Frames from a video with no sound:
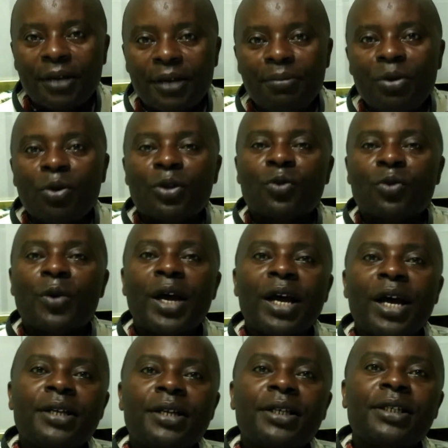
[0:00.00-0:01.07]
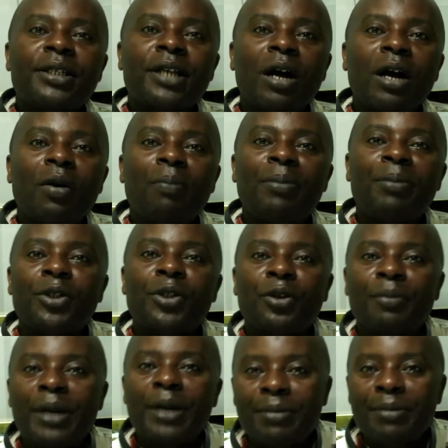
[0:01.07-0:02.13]
Because where is our pension
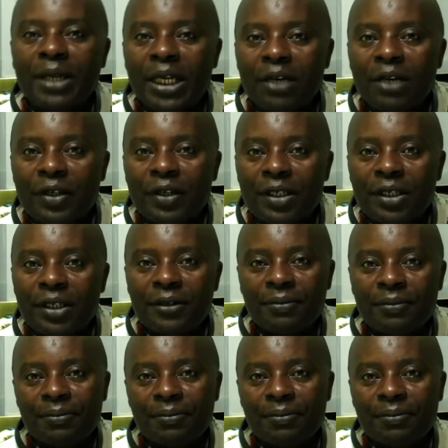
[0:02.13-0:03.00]
money being invested?